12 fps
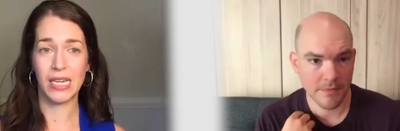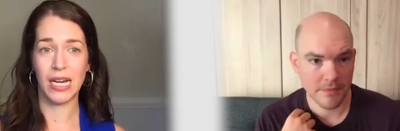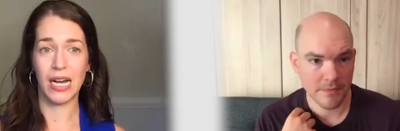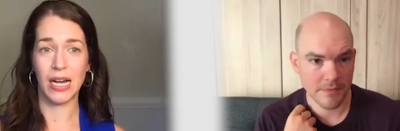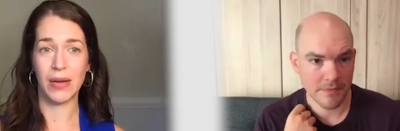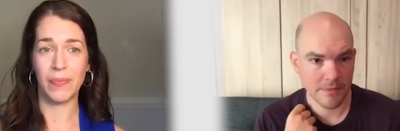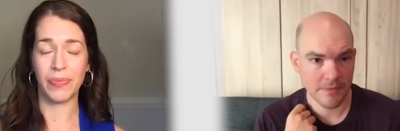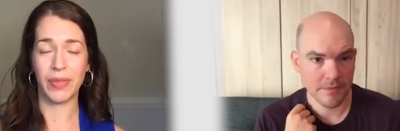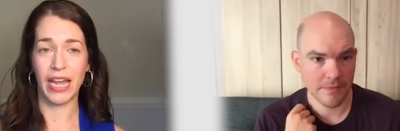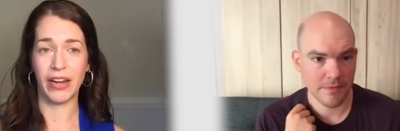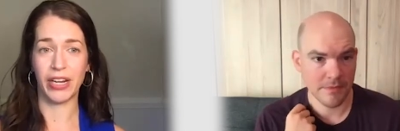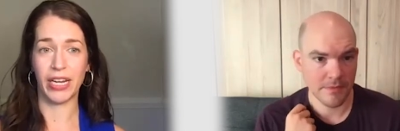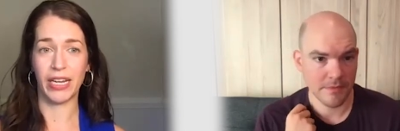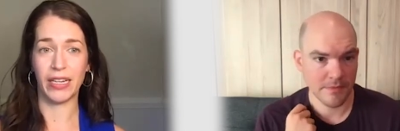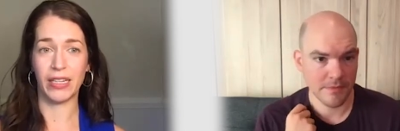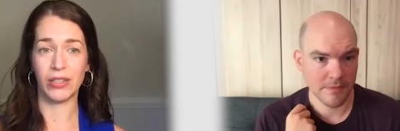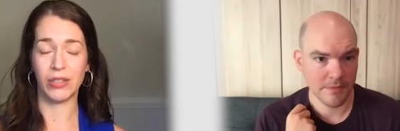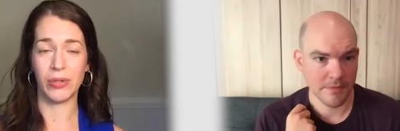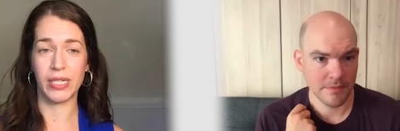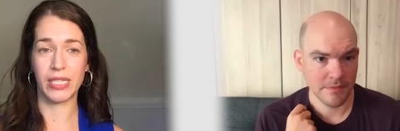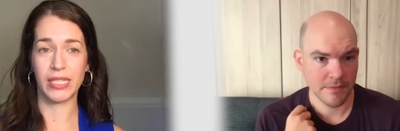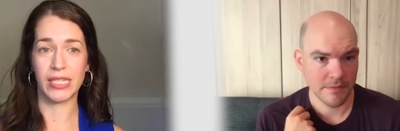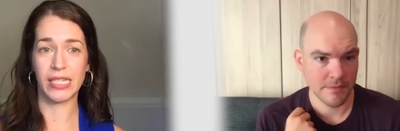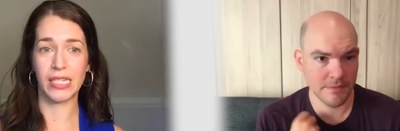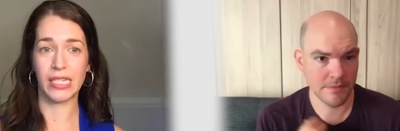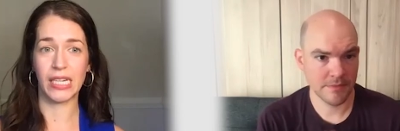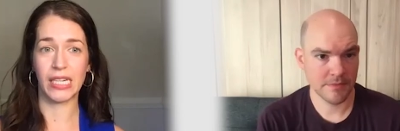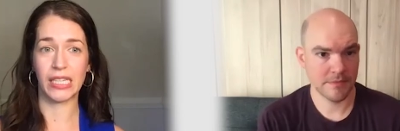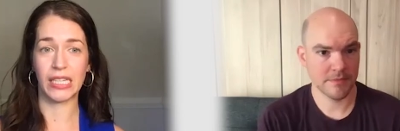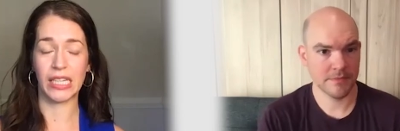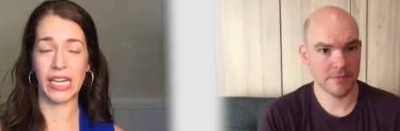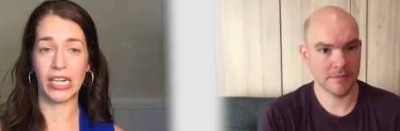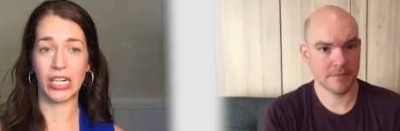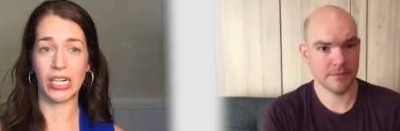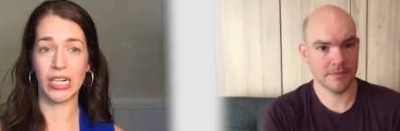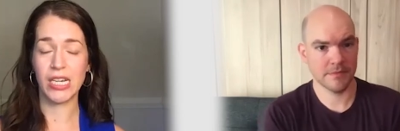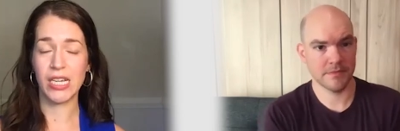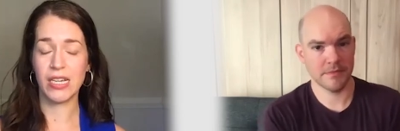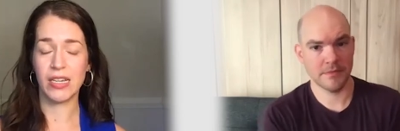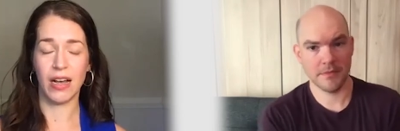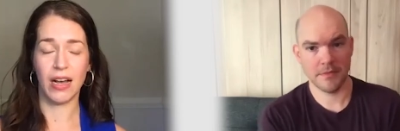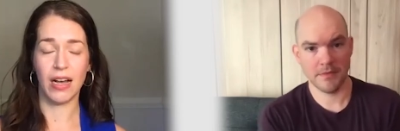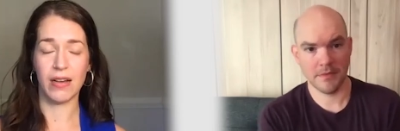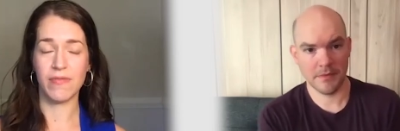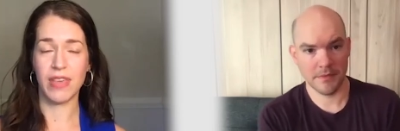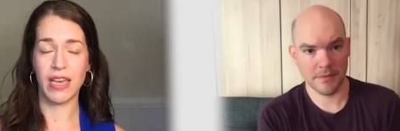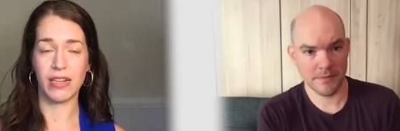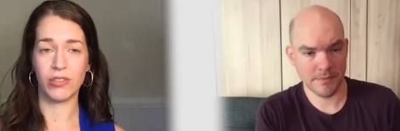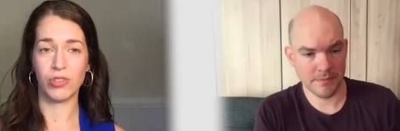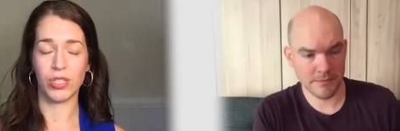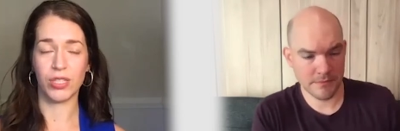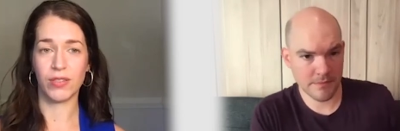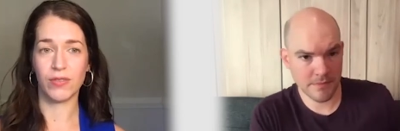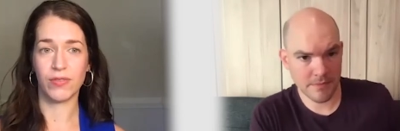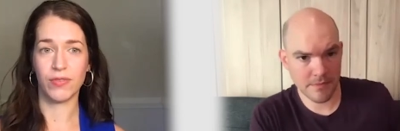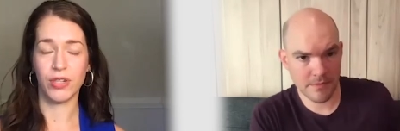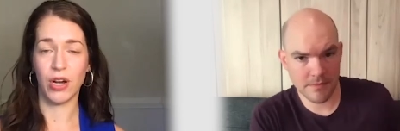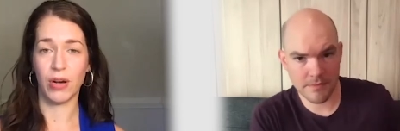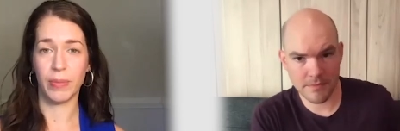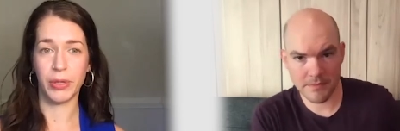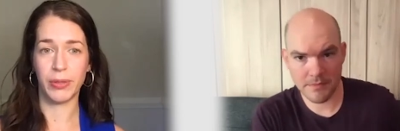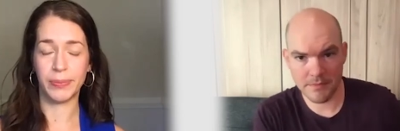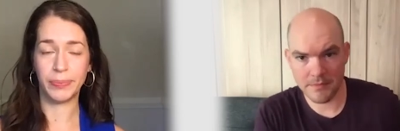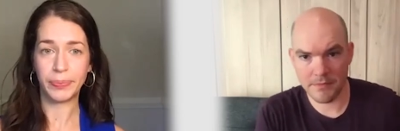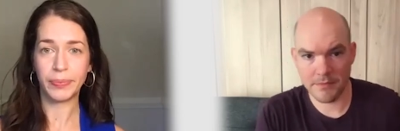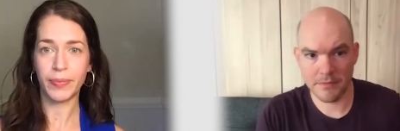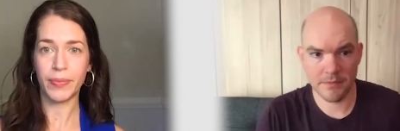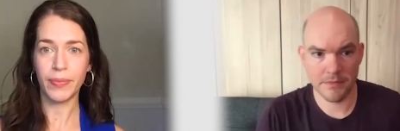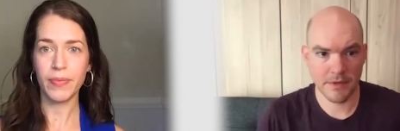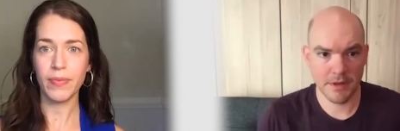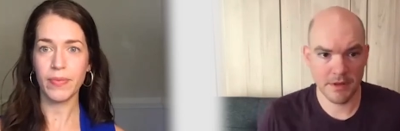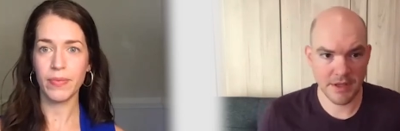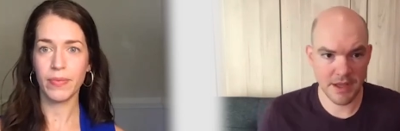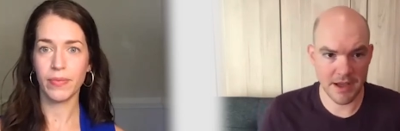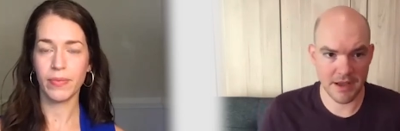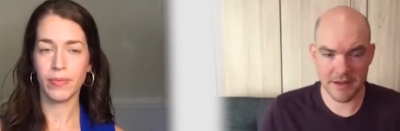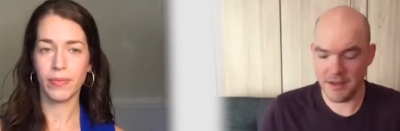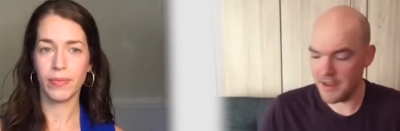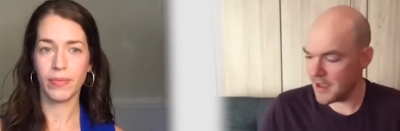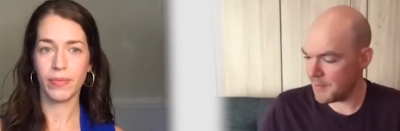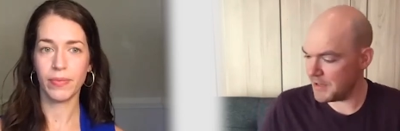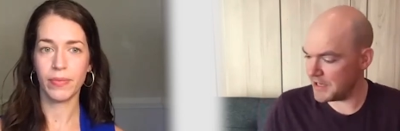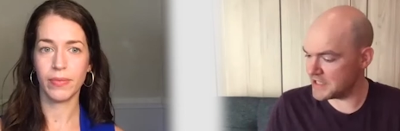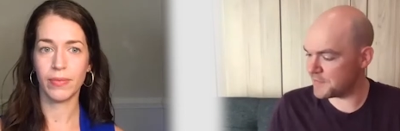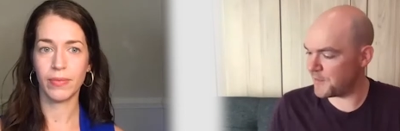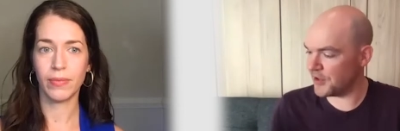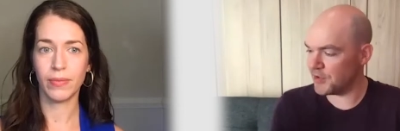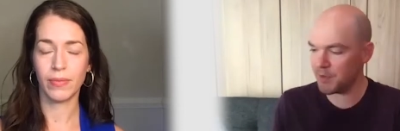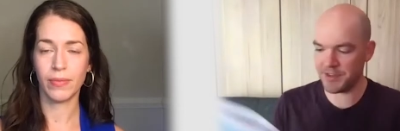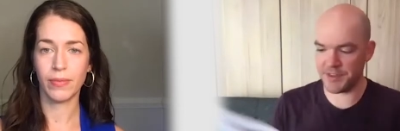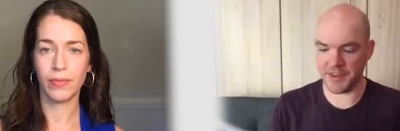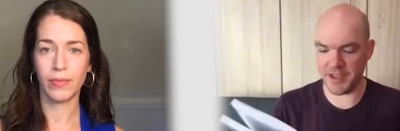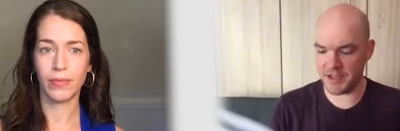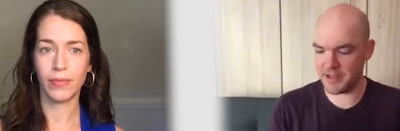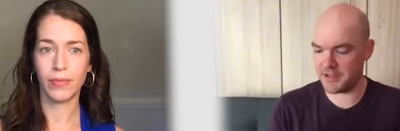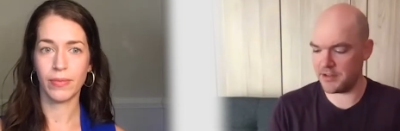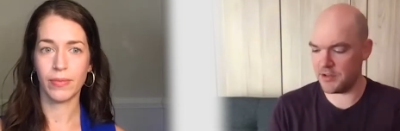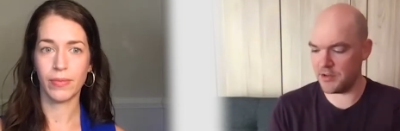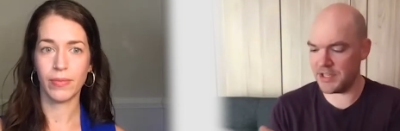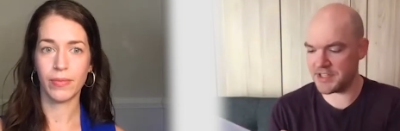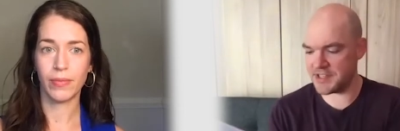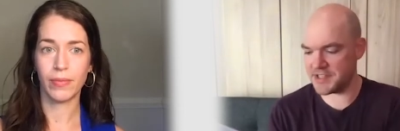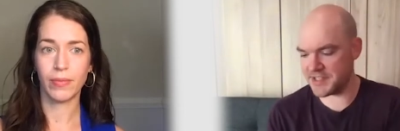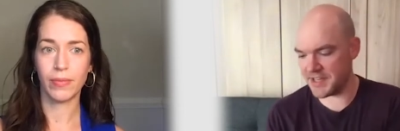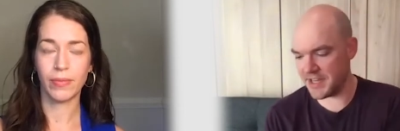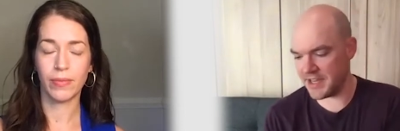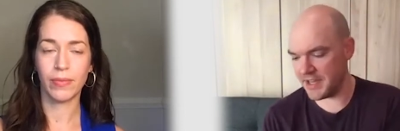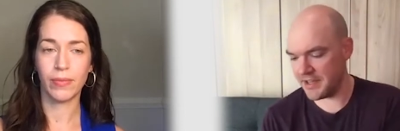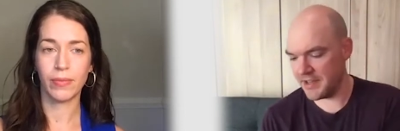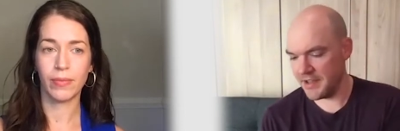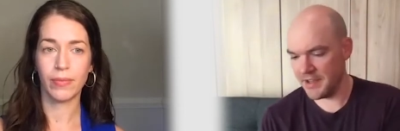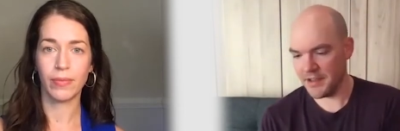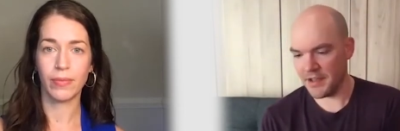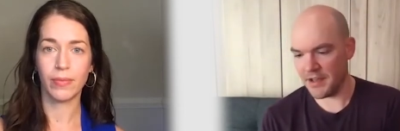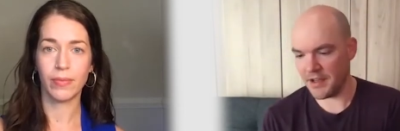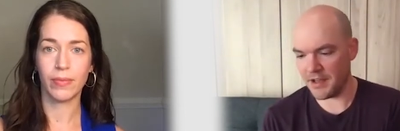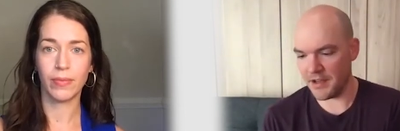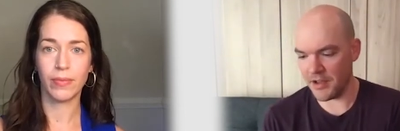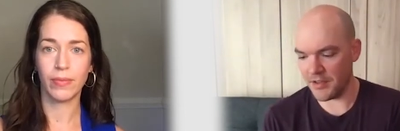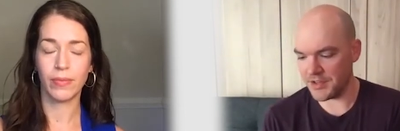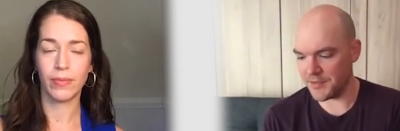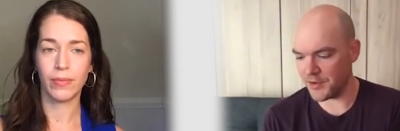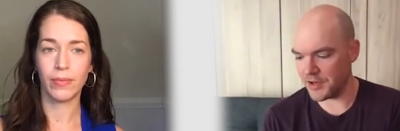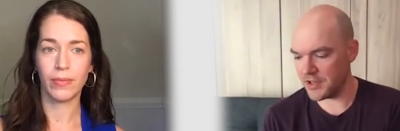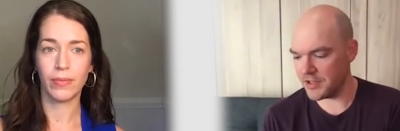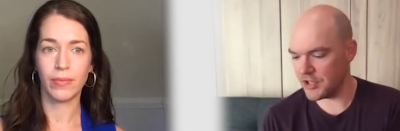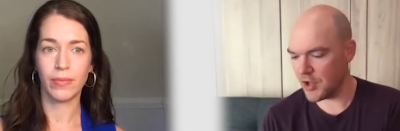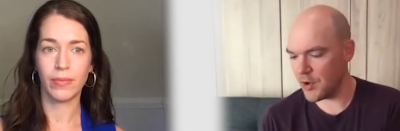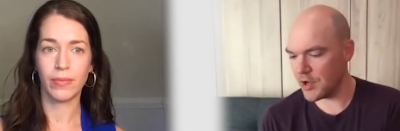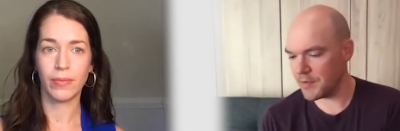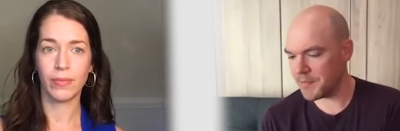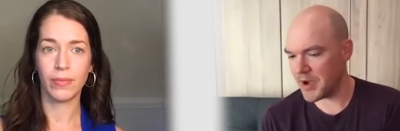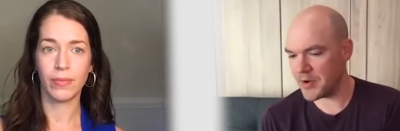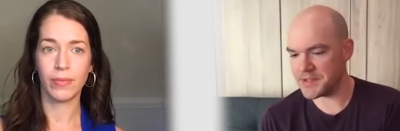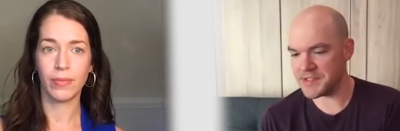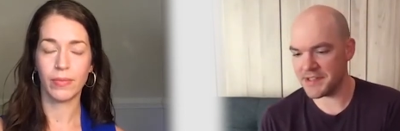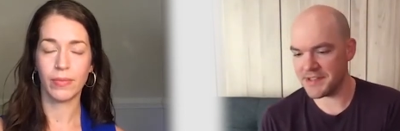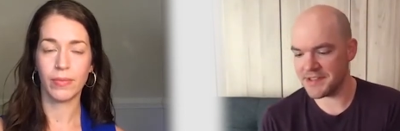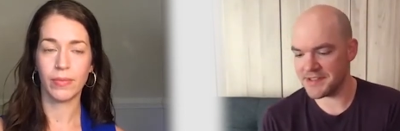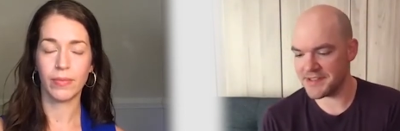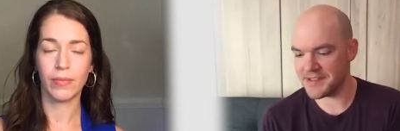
Speaker 1: Um, Aaron, Lewis, and Claire, uh, they are just phenomenal.
Speaker 2: Yeah. I mean, it's filled with like, you get to see uh, all the different yoga poses